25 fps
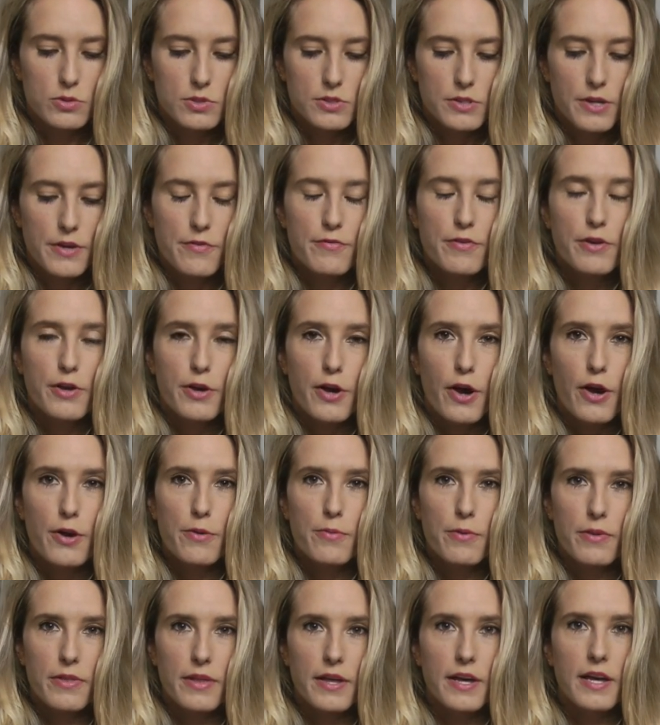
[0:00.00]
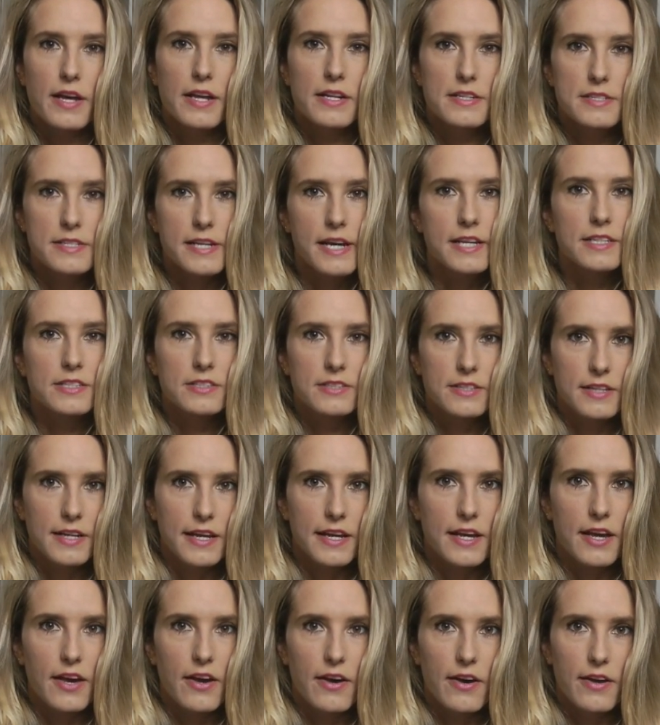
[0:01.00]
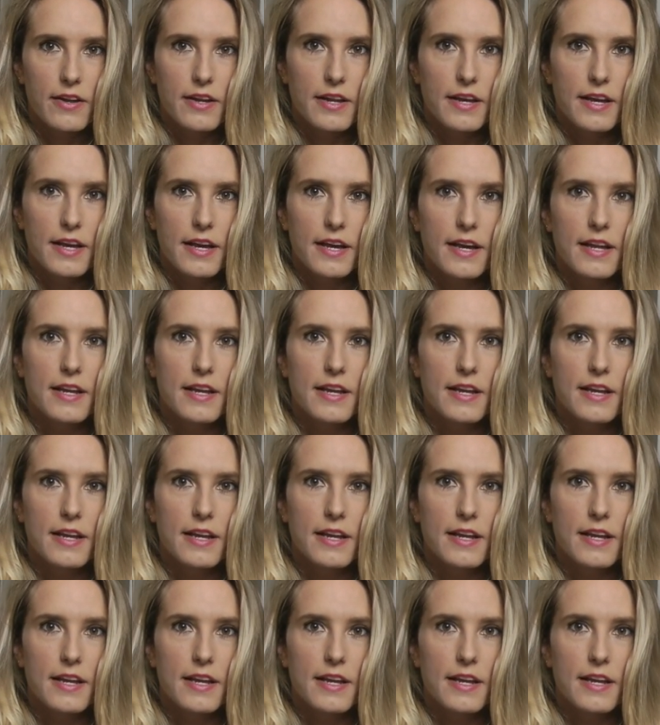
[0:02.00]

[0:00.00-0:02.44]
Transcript: So if you go with it intentionally curly,